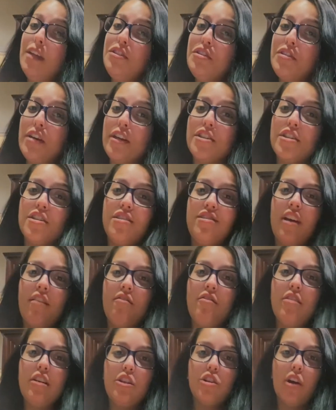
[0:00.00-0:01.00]
You guys should
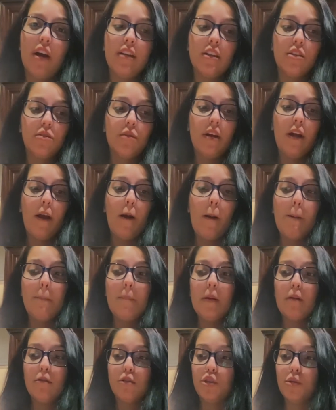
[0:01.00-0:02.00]
definitely try this one at home. It
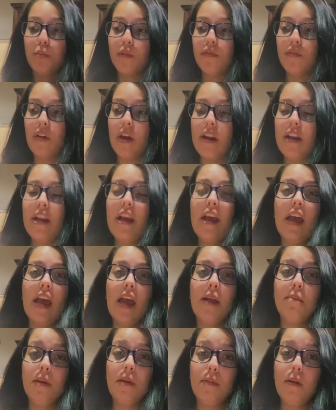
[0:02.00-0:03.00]
was super fun,
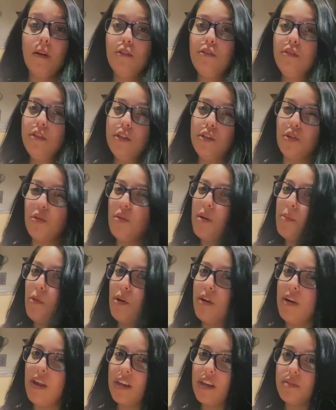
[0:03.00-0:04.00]
and maybe I'll do the Dole Whip one
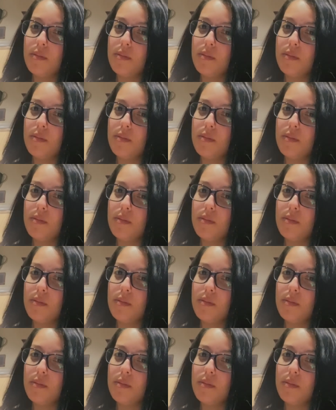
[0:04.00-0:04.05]
next.